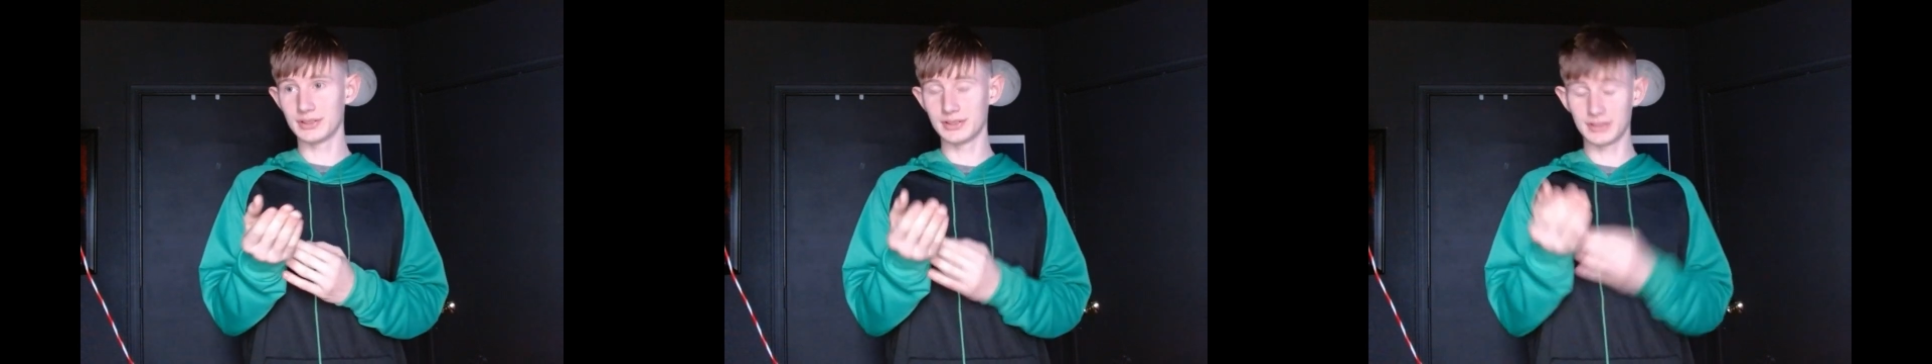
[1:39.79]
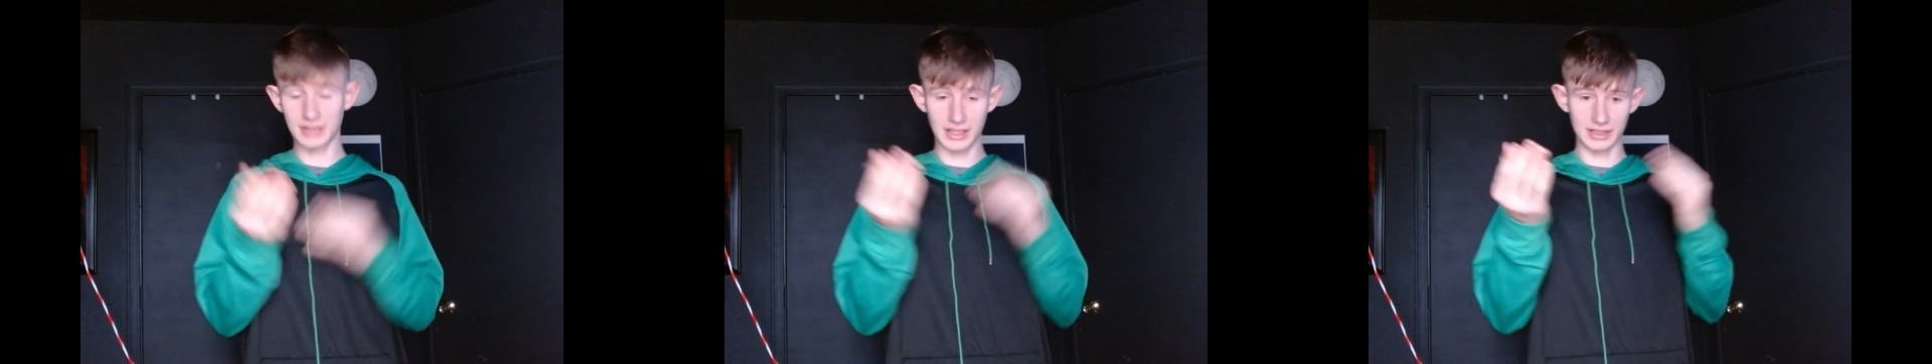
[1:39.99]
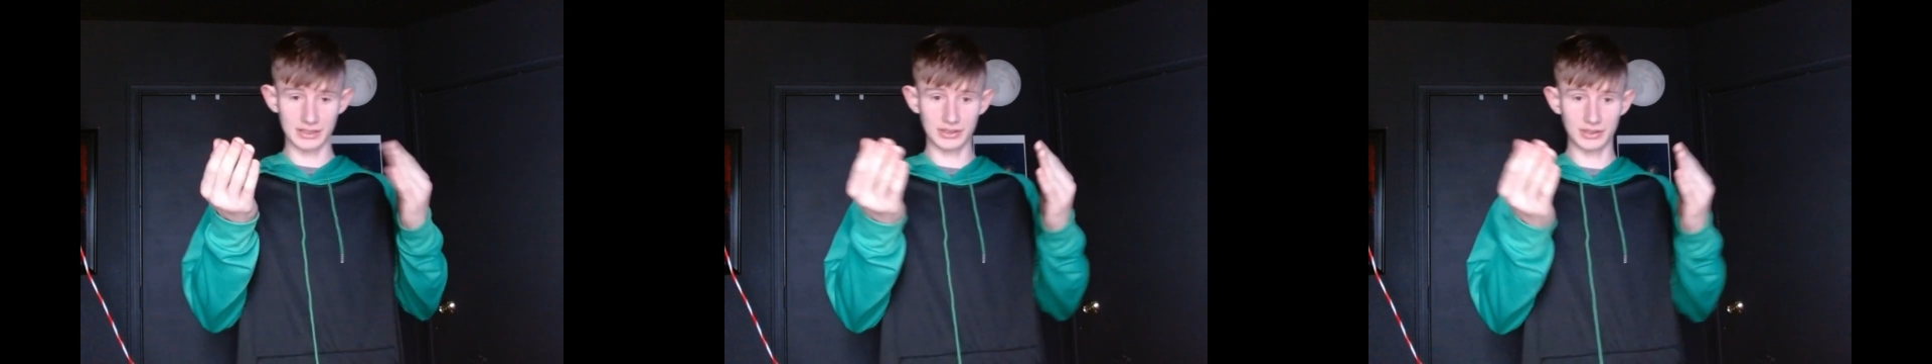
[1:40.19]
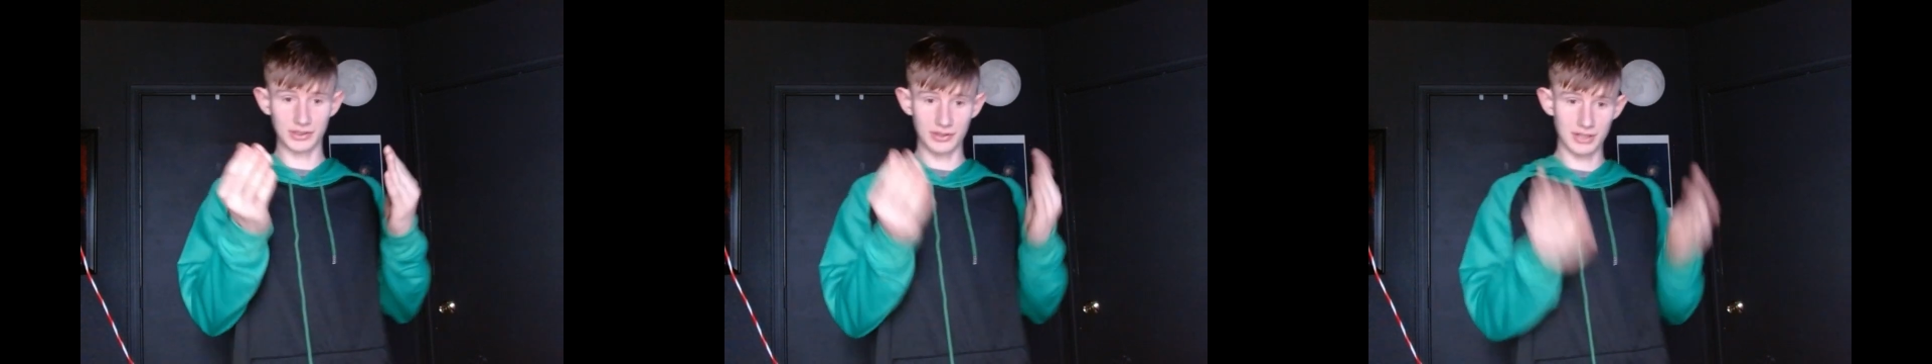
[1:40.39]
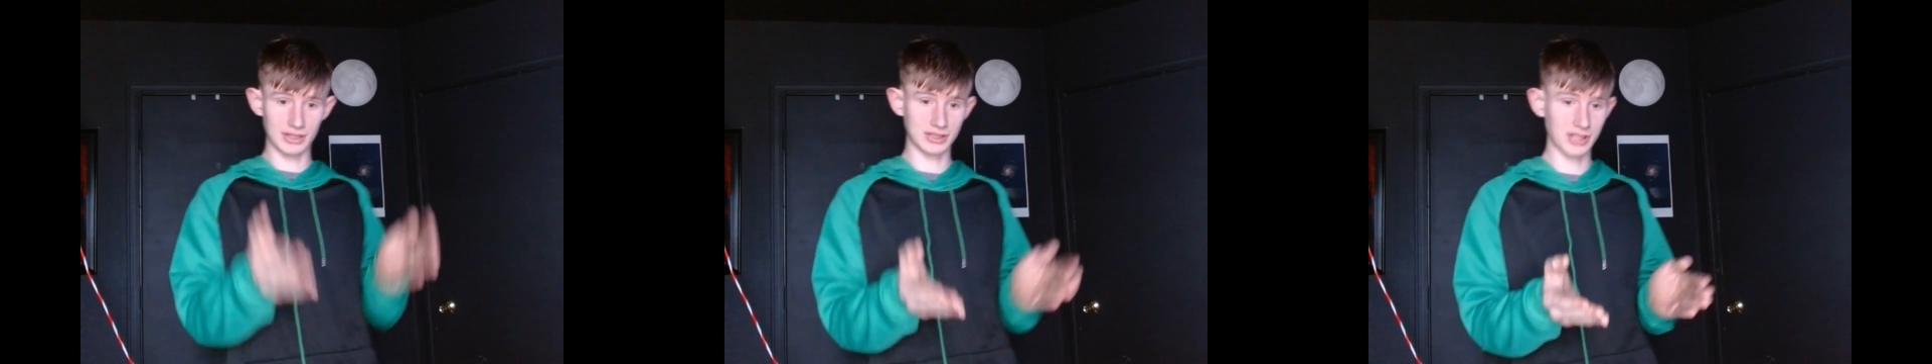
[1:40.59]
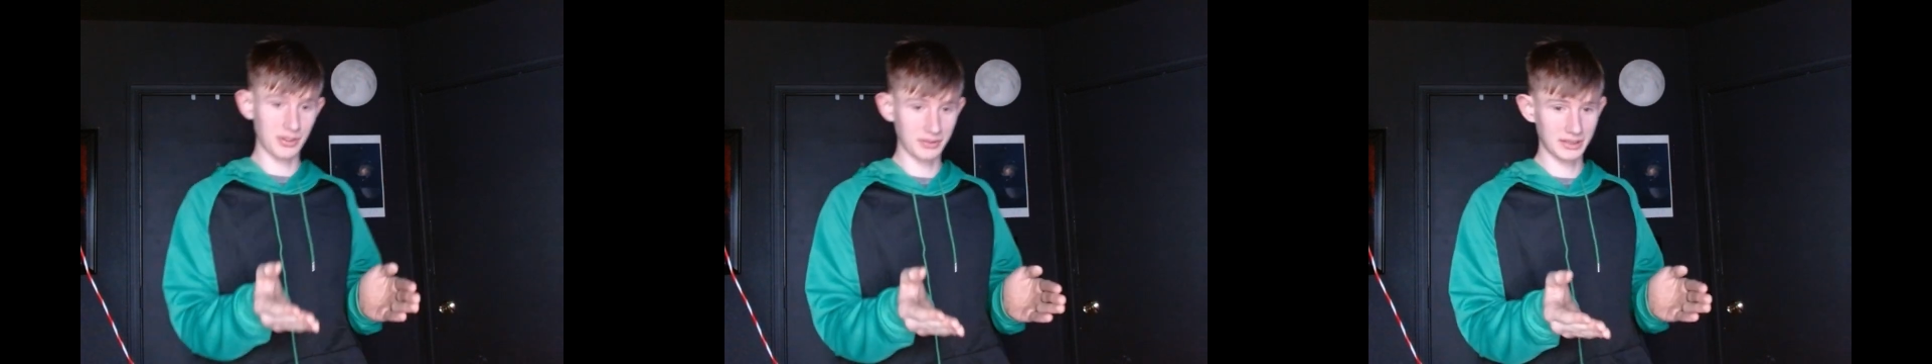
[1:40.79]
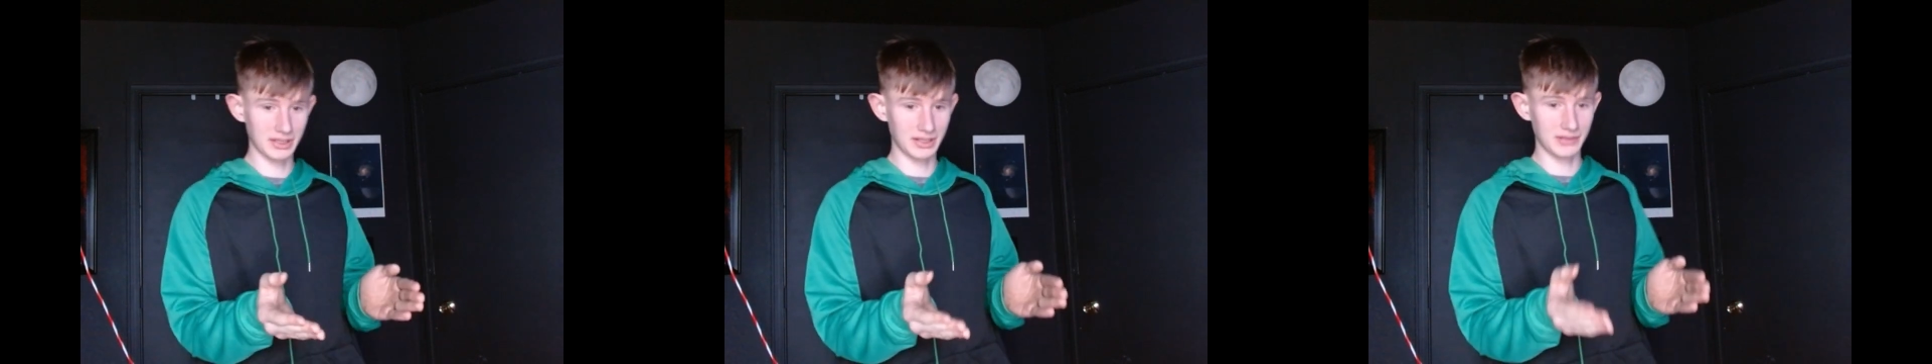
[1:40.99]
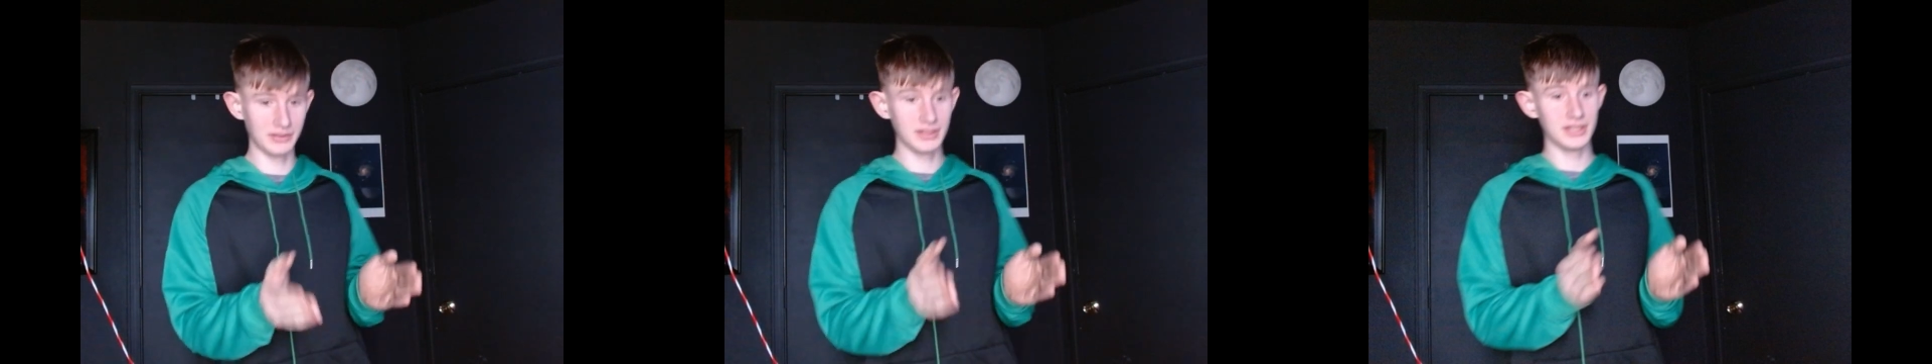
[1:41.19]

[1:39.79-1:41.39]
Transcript: that you guys comment on.